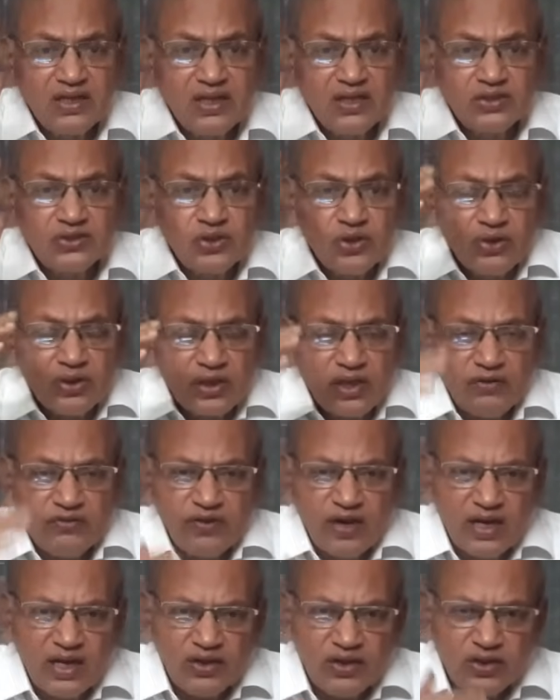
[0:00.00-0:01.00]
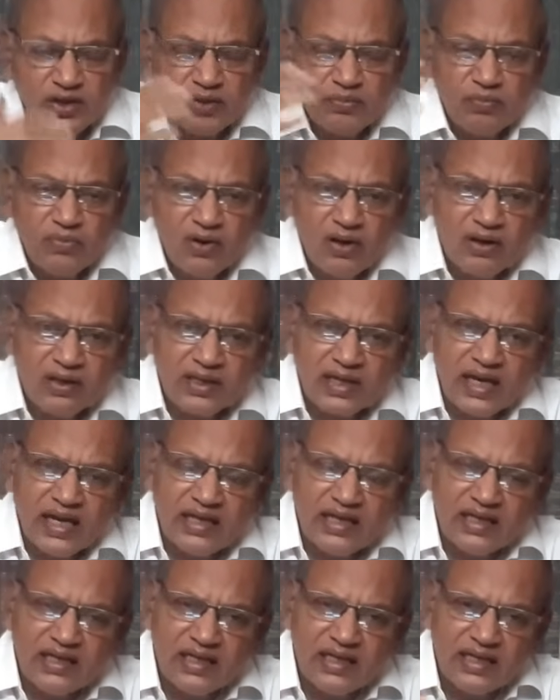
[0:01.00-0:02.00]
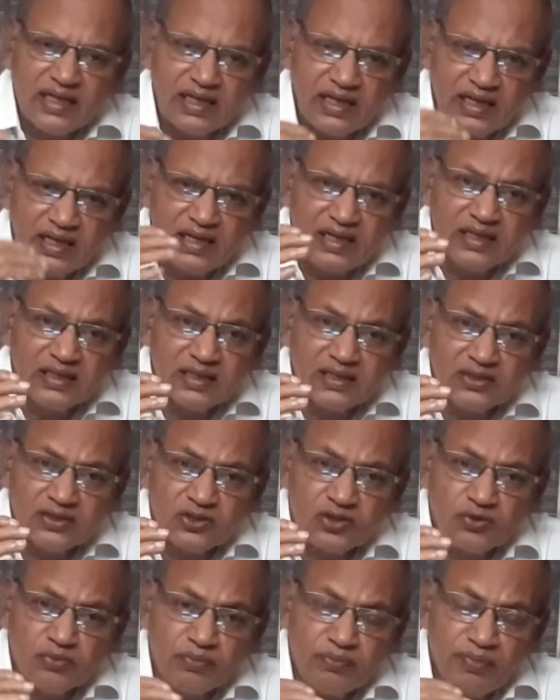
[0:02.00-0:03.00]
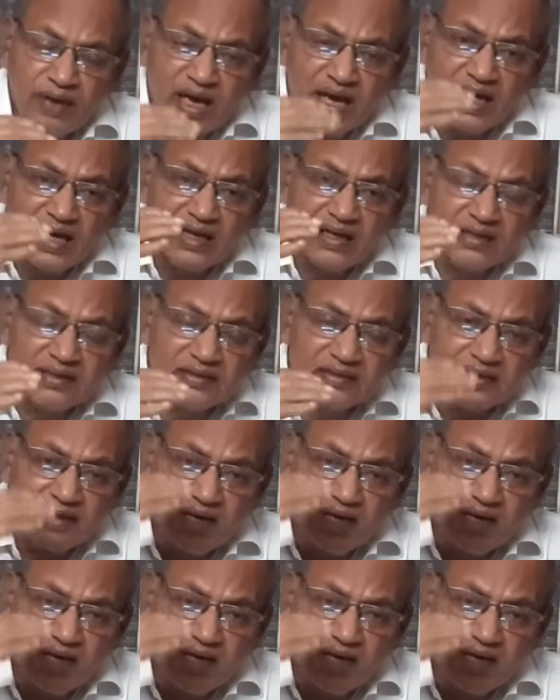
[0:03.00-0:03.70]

So, the way to immortality is to make the